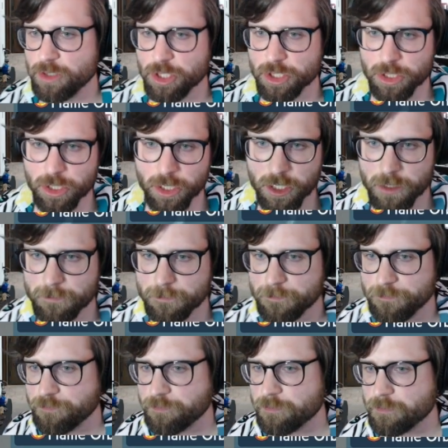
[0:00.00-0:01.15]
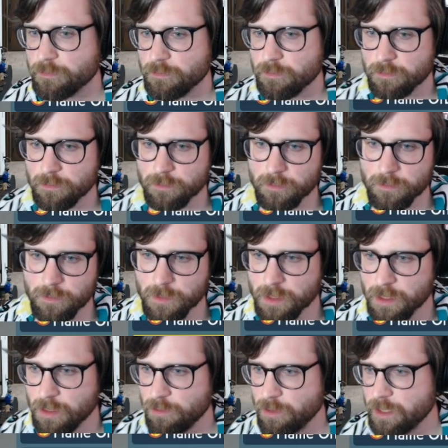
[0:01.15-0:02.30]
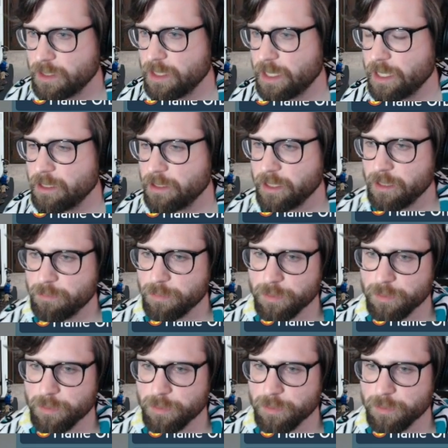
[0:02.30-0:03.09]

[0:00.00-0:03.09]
sure. I want Annihilate.